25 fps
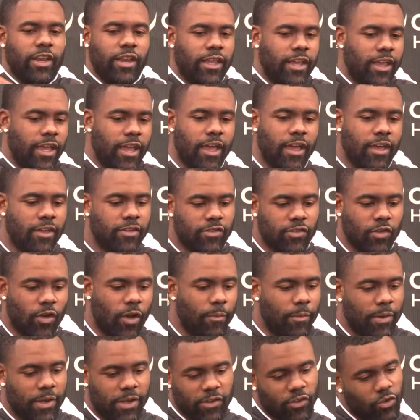that he has. So
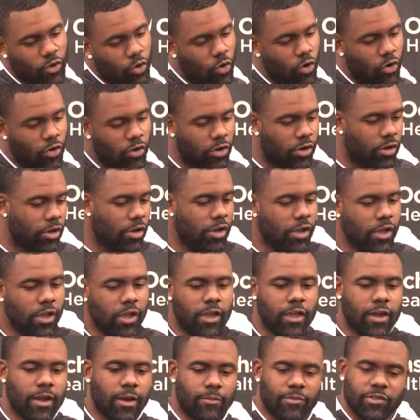I'm in this corner,
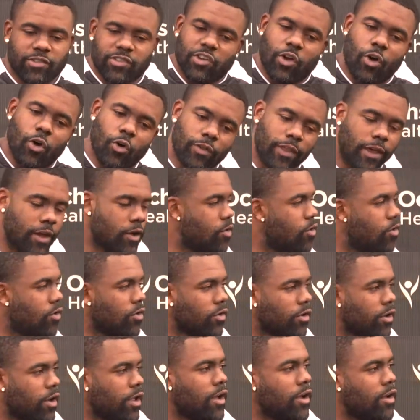and I'm just hold that
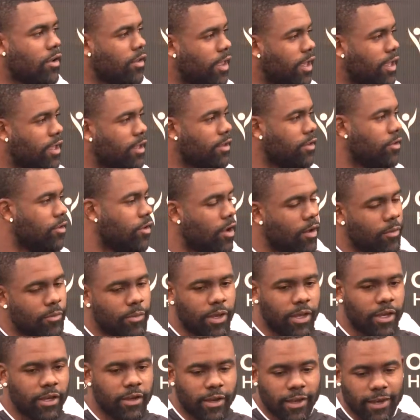corner down, like, you know what I
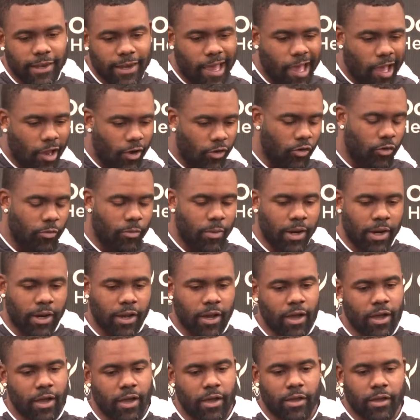mean, in honor of my
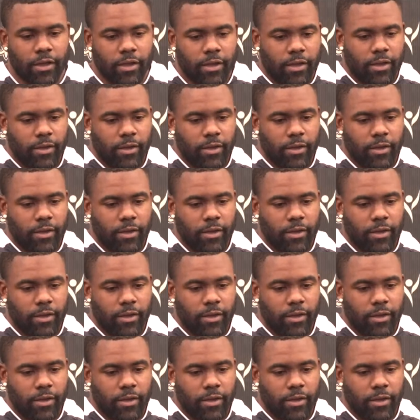guy.